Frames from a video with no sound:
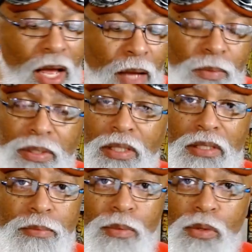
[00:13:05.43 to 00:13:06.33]
with this
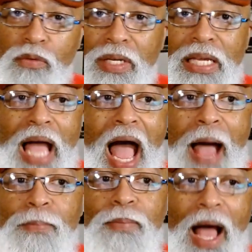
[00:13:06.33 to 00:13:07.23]
movie.
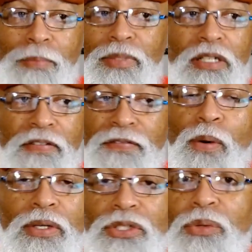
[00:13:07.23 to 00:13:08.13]
I'm looking
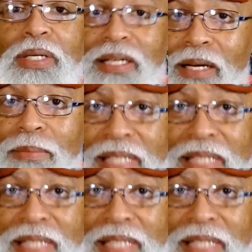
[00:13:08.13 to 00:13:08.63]
forward to when it comes out